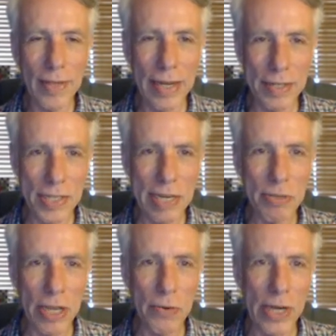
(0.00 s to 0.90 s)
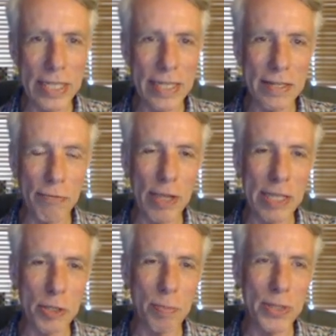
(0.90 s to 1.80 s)
And it seems like white can
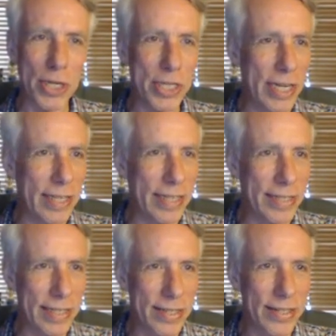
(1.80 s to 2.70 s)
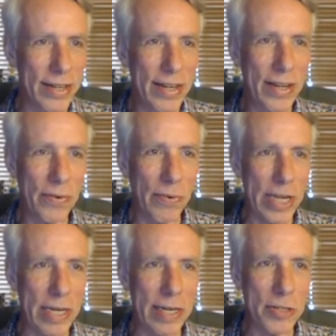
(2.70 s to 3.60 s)
defend this position, and this is
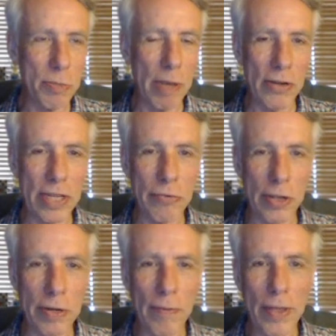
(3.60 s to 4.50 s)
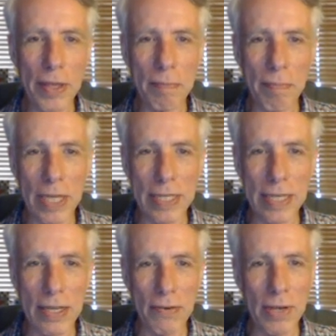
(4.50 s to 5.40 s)
rated as about even. But,
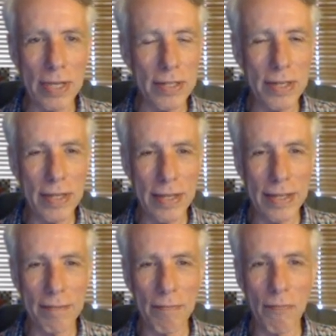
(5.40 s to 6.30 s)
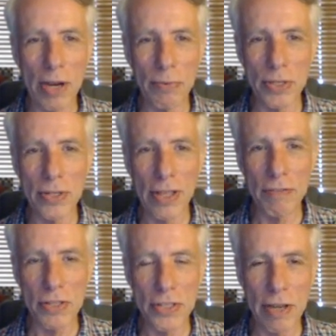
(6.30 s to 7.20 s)
uh, well, uh, white would still
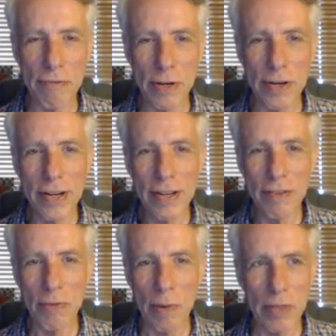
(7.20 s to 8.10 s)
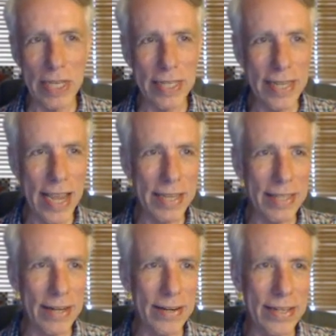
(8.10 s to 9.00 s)
have to suffer from the attack
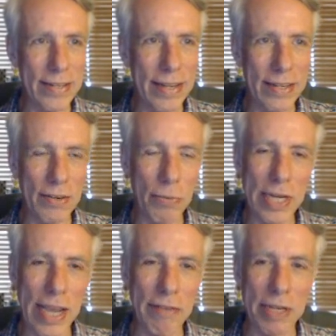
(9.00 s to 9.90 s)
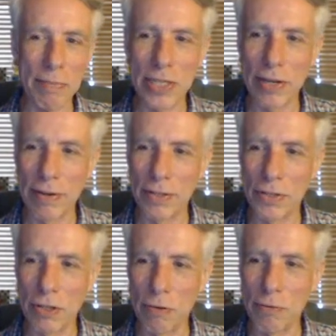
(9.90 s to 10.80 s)
there and, and wouldn't have any material to
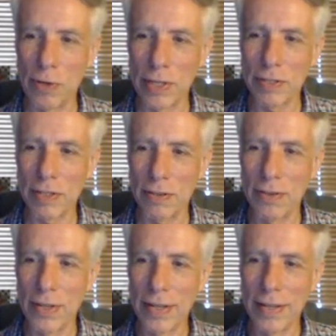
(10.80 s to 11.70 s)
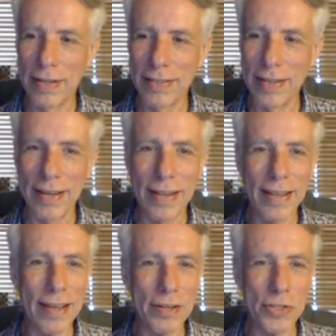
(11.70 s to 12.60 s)
show for it. So not
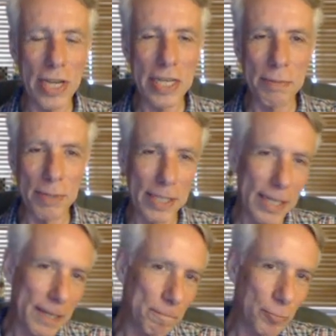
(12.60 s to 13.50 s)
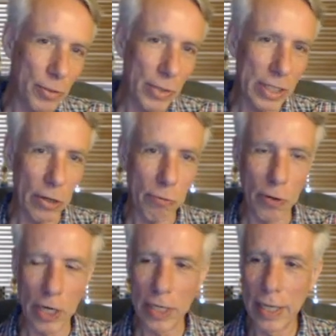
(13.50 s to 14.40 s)
understandable, uh, he wouldn't go
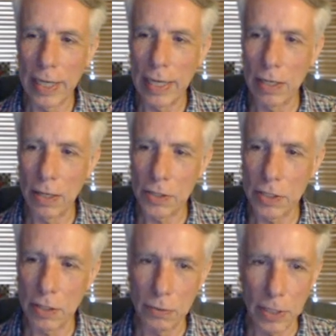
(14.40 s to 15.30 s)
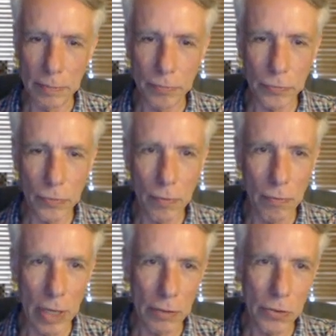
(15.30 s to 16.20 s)
for it. And also, um,
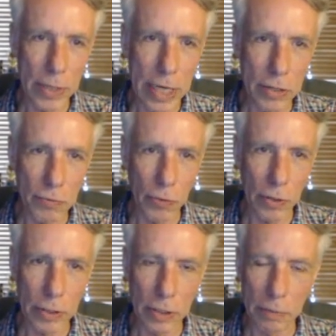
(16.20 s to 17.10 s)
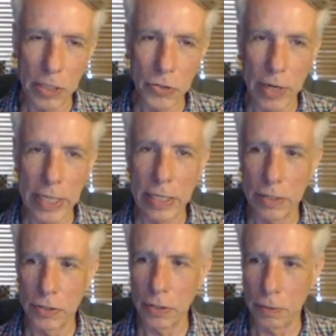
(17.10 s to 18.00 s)
well, queen h4 could have been tried
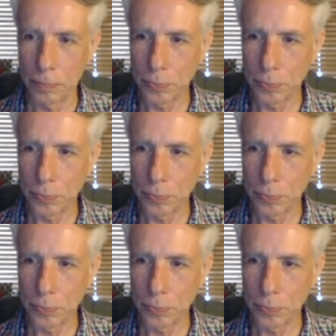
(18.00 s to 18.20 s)
here too.